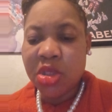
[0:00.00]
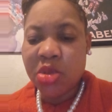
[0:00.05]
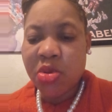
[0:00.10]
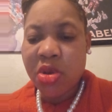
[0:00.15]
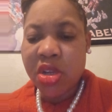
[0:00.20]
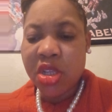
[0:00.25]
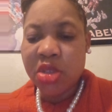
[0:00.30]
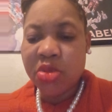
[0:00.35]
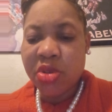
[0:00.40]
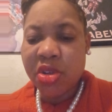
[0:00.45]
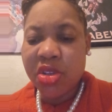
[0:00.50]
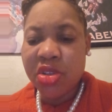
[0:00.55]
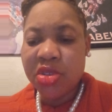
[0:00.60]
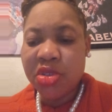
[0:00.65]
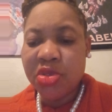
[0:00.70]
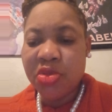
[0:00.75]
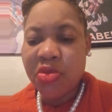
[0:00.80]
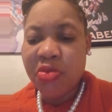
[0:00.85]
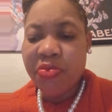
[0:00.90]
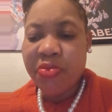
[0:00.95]

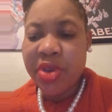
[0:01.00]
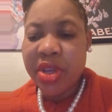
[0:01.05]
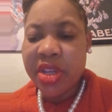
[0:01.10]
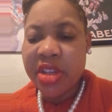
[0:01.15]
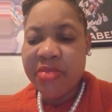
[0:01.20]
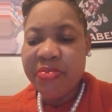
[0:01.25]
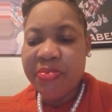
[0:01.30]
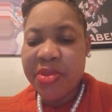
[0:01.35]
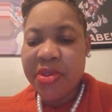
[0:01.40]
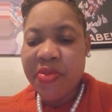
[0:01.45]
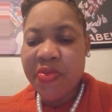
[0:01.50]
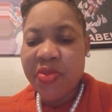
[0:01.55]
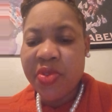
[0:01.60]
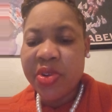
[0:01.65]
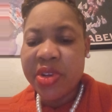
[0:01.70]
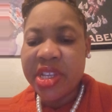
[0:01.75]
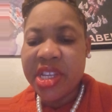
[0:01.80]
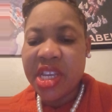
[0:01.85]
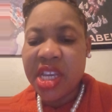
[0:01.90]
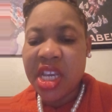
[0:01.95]
2022, meaning before
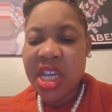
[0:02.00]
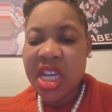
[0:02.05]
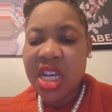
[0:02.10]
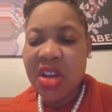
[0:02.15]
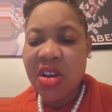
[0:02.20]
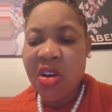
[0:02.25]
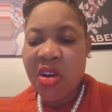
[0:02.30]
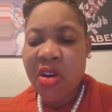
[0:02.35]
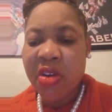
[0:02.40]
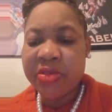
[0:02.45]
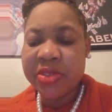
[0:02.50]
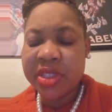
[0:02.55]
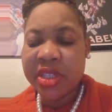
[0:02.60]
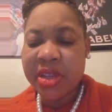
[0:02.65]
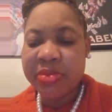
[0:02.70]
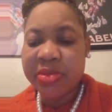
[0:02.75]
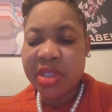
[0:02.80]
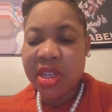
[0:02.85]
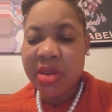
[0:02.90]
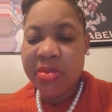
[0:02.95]
the end of
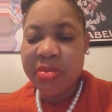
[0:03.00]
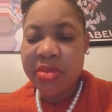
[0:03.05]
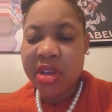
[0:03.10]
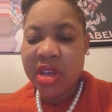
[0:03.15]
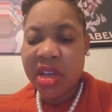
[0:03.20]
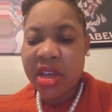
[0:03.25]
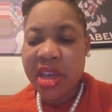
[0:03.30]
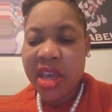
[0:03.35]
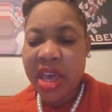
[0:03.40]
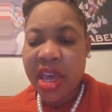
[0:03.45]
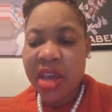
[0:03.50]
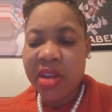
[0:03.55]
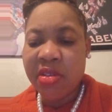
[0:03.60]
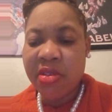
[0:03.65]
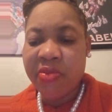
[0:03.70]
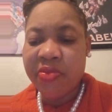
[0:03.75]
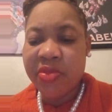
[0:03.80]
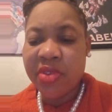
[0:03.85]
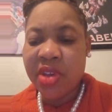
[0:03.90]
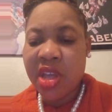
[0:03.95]
September, ahead
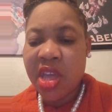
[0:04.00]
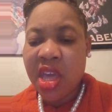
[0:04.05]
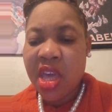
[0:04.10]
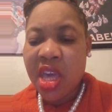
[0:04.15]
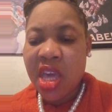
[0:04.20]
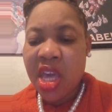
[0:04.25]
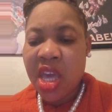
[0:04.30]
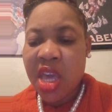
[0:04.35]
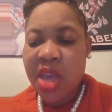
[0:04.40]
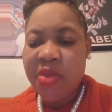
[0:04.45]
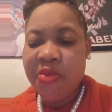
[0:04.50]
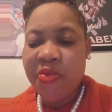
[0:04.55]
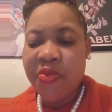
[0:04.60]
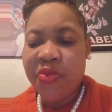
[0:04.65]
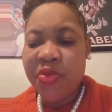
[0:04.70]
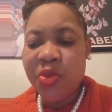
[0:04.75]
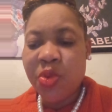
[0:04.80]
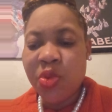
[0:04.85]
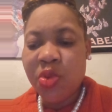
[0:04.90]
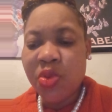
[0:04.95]
of a
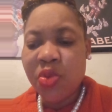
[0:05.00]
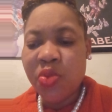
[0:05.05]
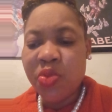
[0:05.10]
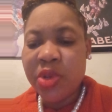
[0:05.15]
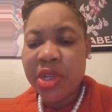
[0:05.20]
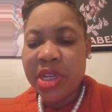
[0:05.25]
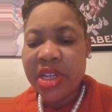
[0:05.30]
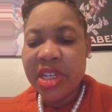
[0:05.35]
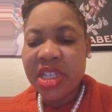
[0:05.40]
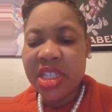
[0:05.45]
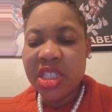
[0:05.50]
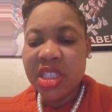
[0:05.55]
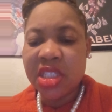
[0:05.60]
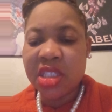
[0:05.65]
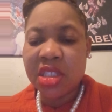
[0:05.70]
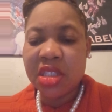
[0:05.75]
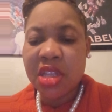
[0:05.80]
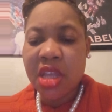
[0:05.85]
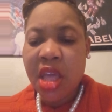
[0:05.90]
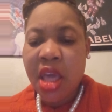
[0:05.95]
full
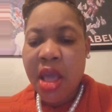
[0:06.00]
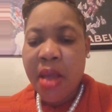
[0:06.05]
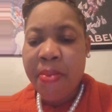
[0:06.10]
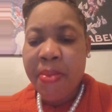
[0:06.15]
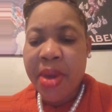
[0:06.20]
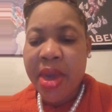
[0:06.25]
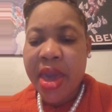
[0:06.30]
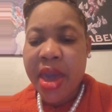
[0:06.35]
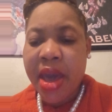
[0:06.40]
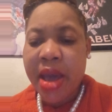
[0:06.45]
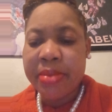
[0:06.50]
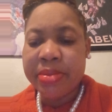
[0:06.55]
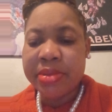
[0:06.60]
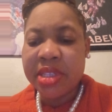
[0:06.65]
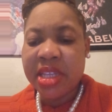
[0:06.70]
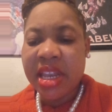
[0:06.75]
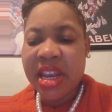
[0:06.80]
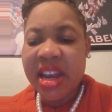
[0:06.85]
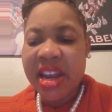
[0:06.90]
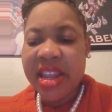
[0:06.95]
release perhaps
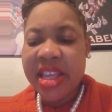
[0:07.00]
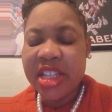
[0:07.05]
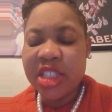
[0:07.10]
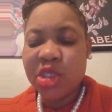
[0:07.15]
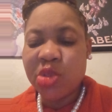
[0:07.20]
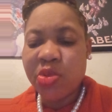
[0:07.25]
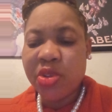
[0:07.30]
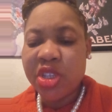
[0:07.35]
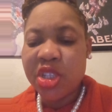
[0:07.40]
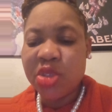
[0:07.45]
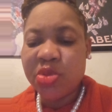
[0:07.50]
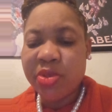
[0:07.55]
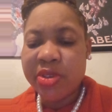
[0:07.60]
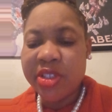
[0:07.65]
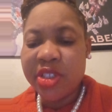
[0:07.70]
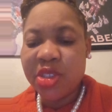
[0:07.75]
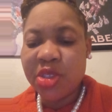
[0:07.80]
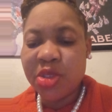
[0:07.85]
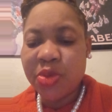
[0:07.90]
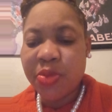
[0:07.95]
in late
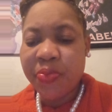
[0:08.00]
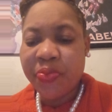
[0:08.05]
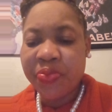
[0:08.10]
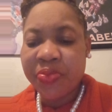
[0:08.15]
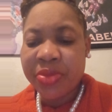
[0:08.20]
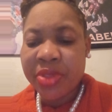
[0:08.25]
2022.